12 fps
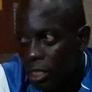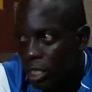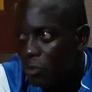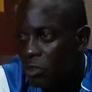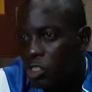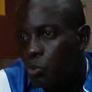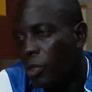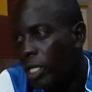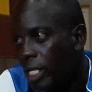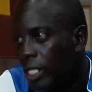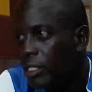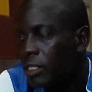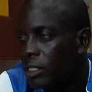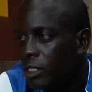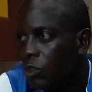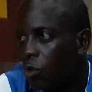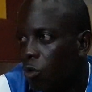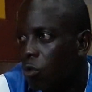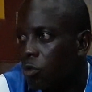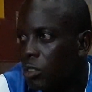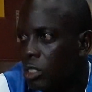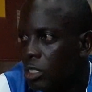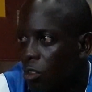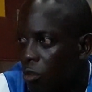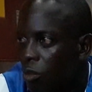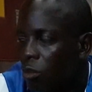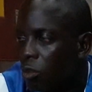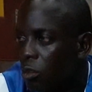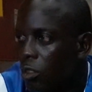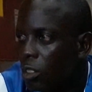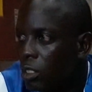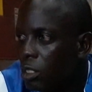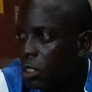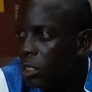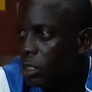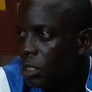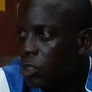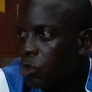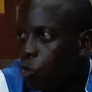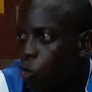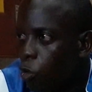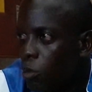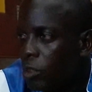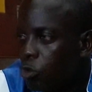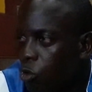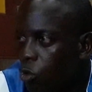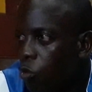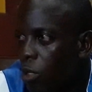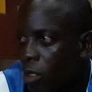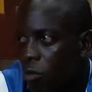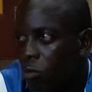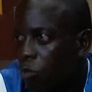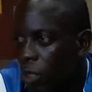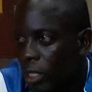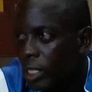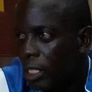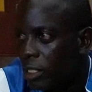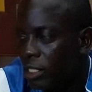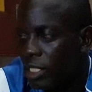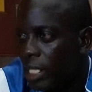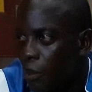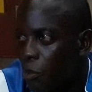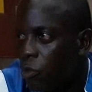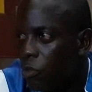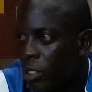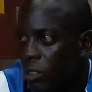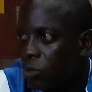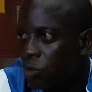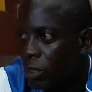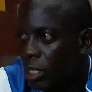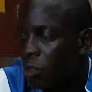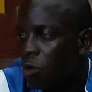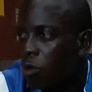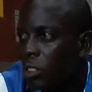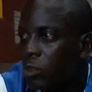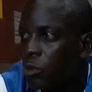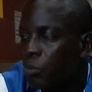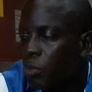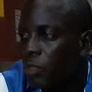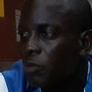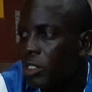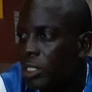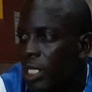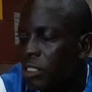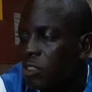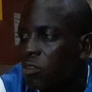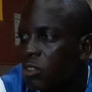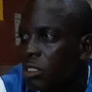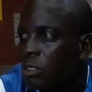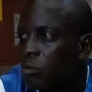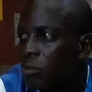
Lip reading: If he's playing, in Europe and doing well, why not? He's a Liberian. We can call him to play for the national team.